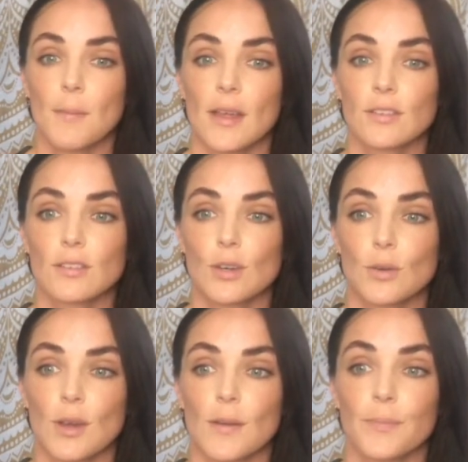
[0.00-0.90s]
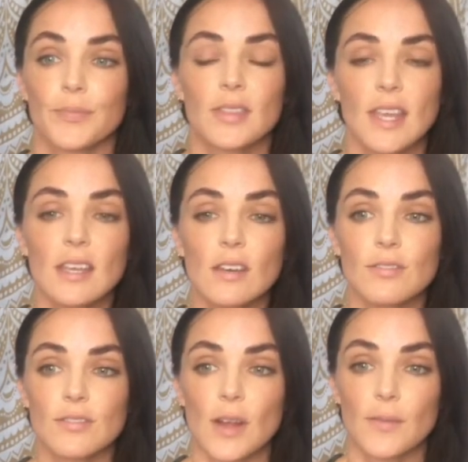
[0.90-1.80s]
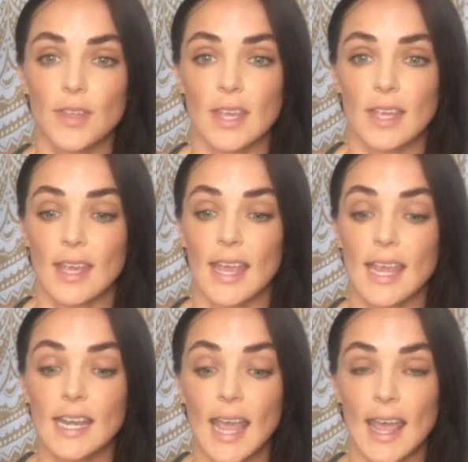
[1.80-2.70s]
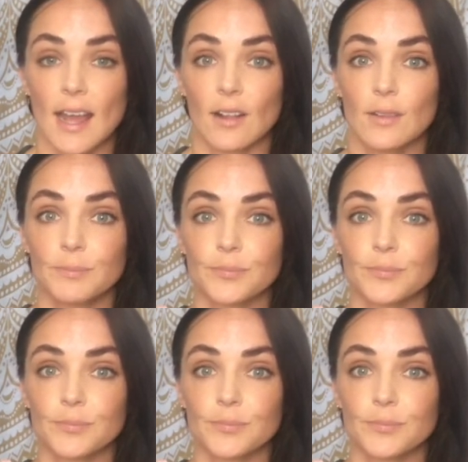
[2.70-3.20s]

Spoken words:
So think of the inhale,